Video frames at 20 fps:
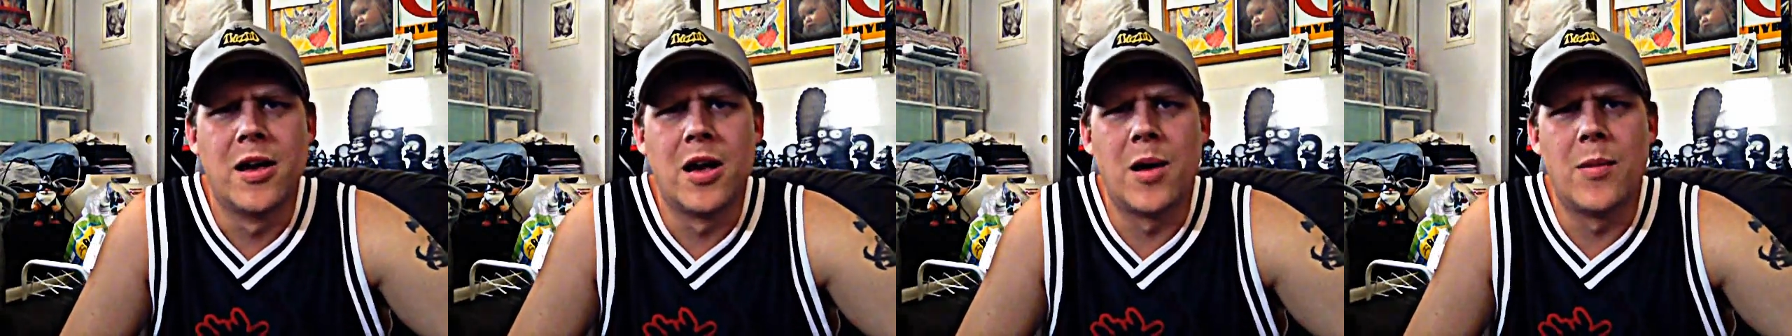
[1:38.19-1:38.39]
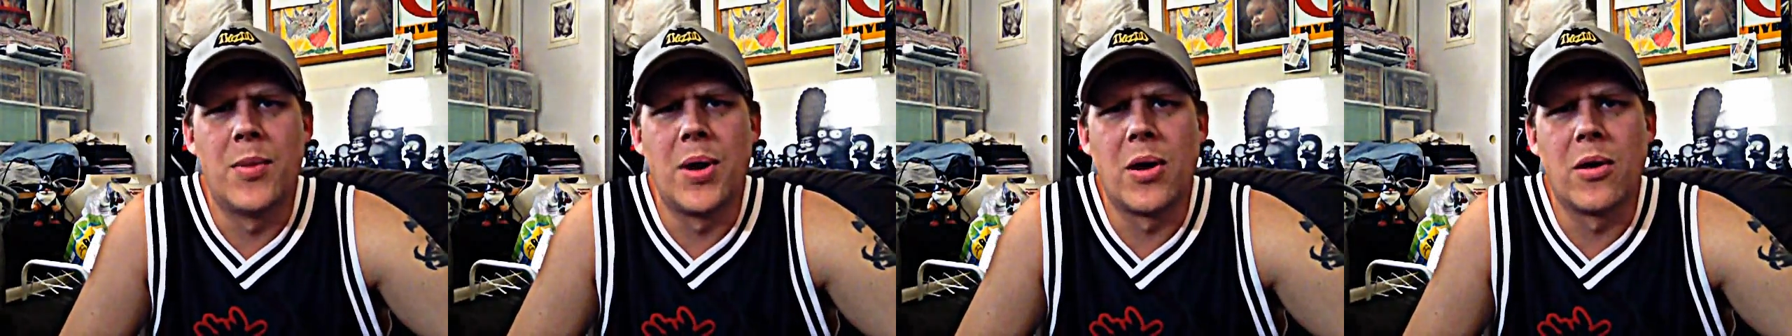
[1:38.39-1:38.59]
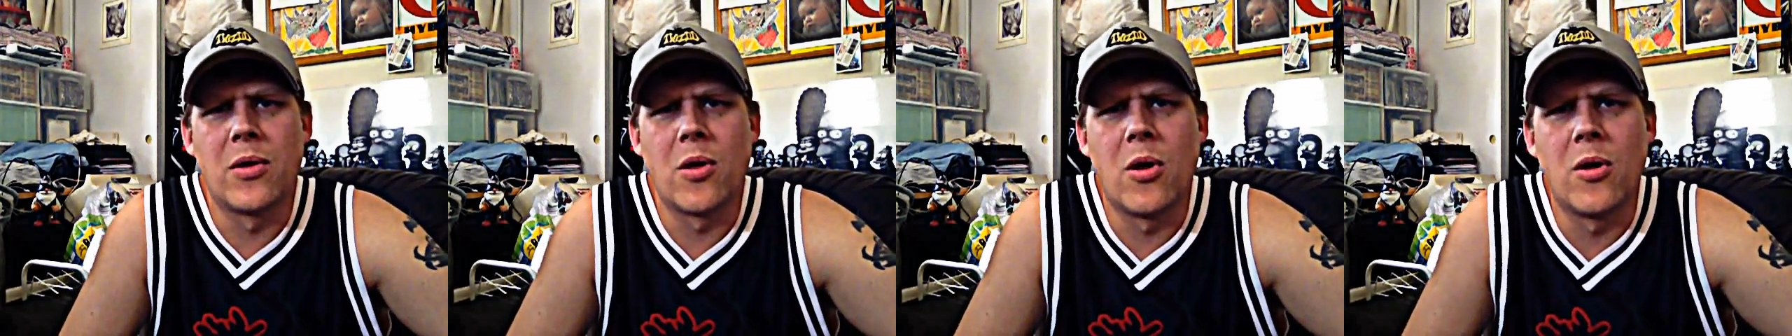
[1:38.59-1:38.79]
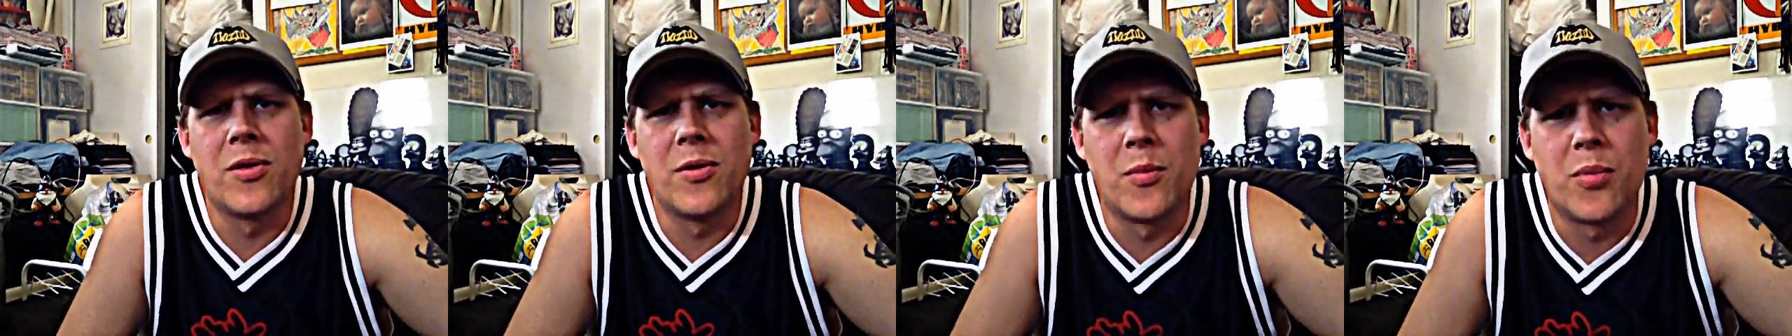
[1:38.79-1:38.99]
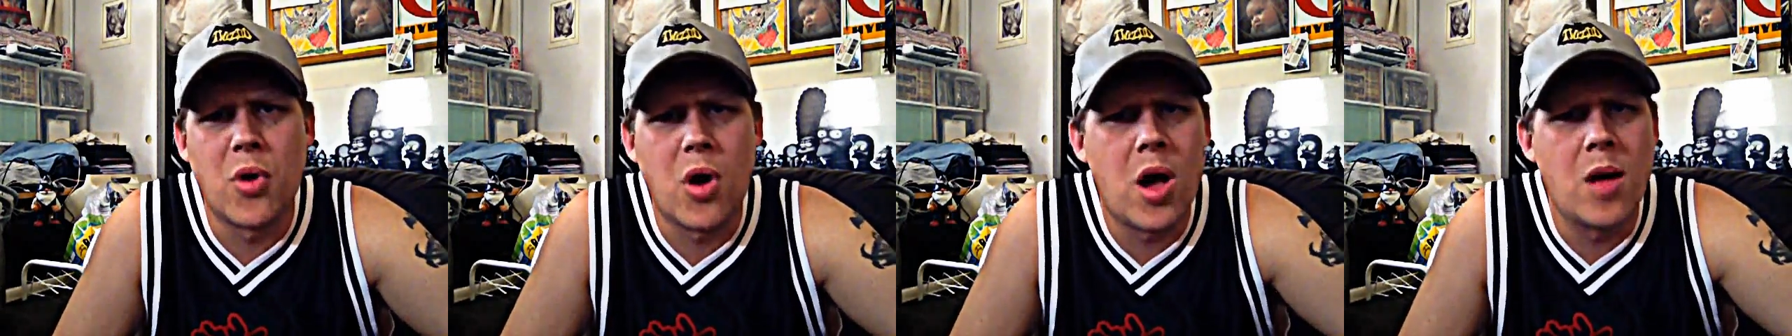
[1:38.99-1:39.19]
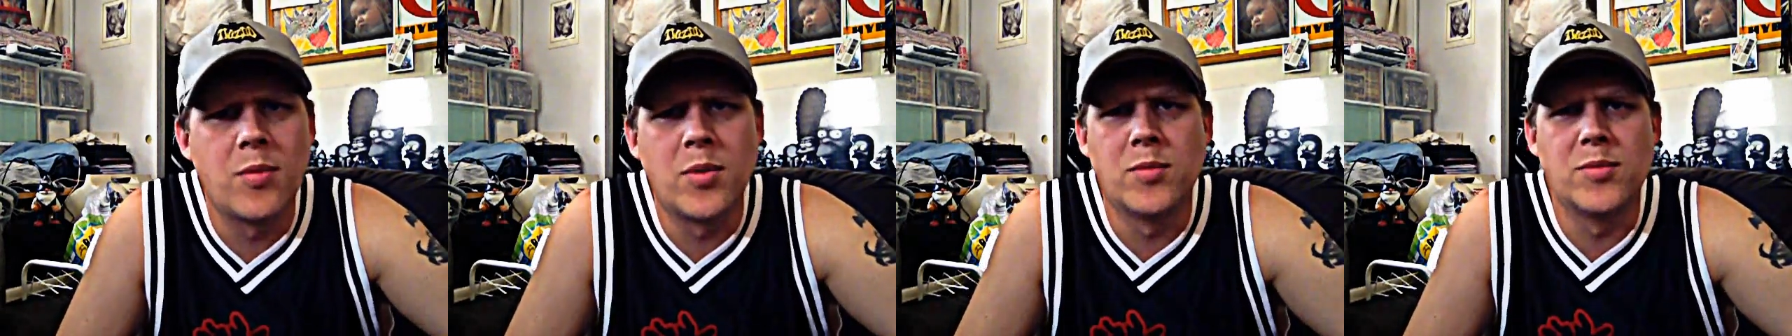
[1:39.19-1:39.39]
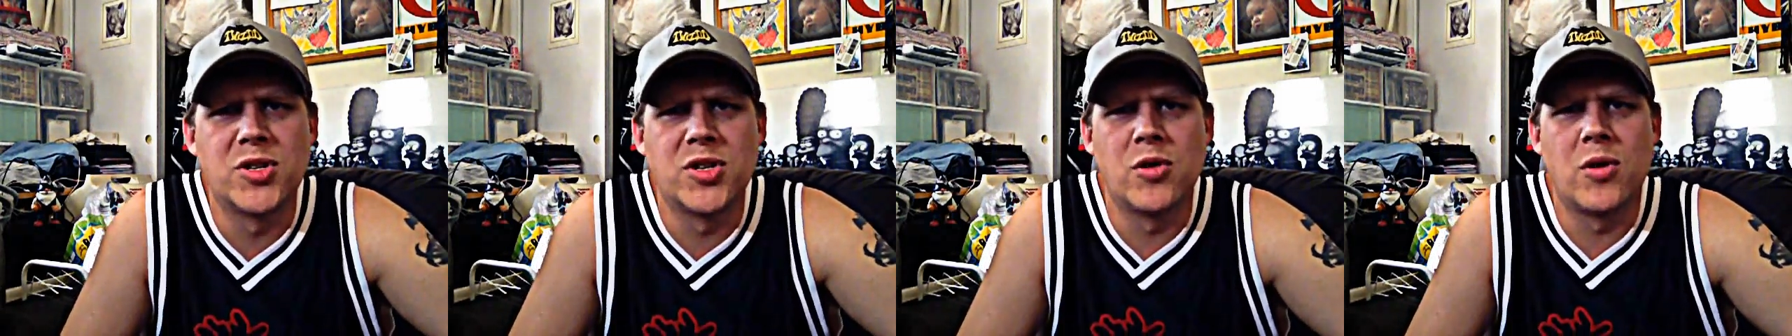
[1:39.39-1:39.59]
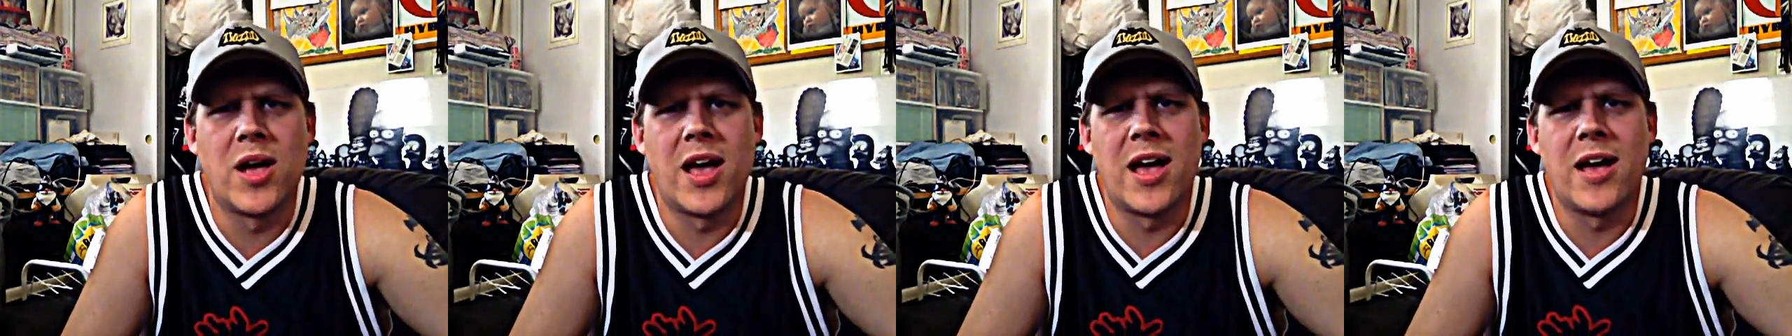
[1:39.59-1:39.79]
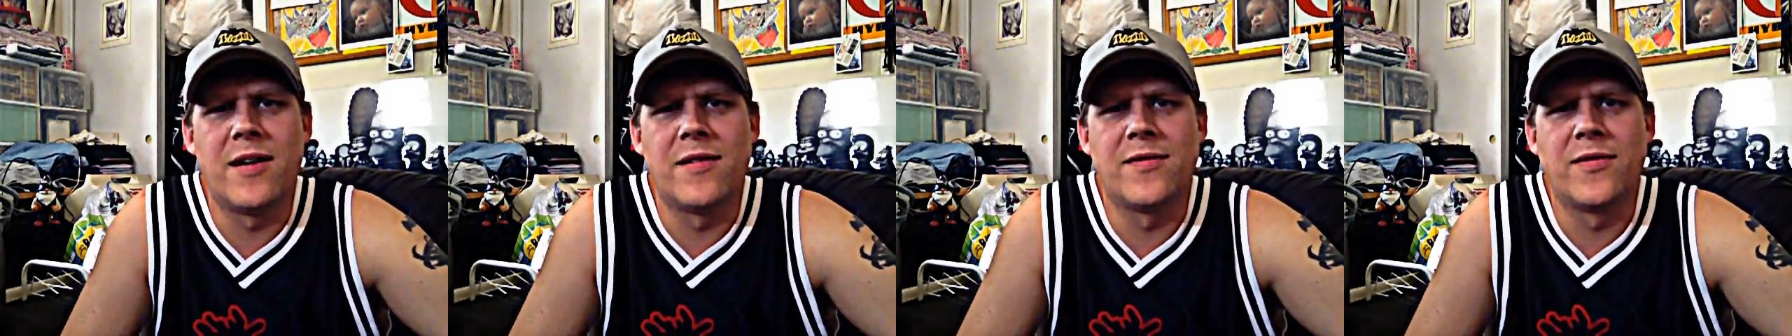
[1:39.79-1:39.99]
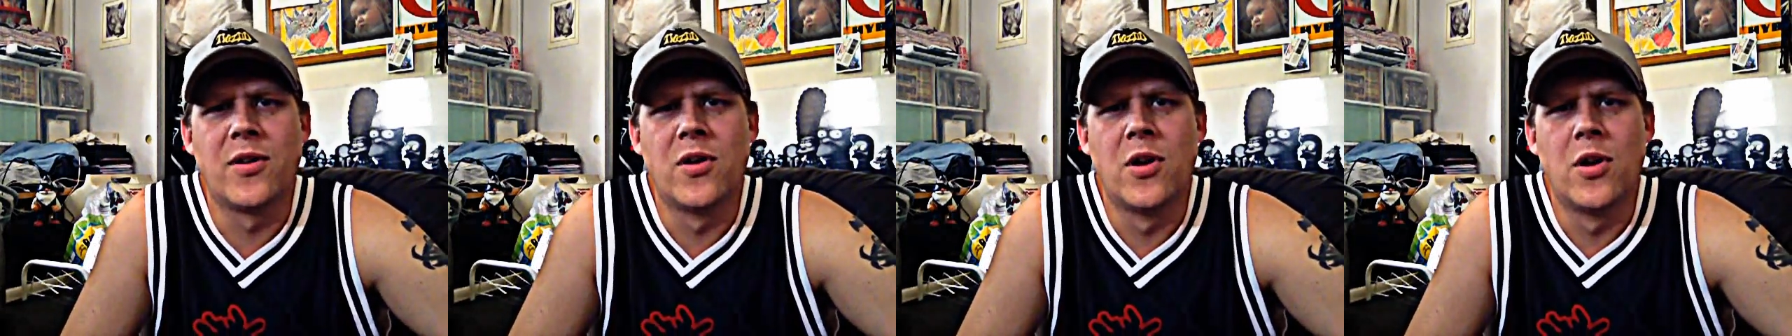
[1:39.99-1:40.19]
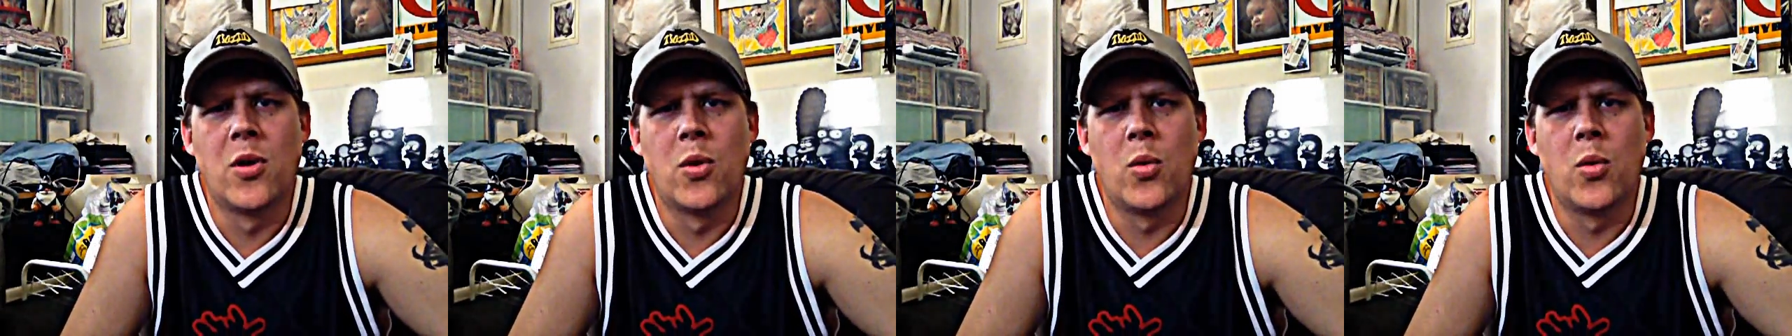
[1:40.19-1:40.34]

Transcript: about all the problems you have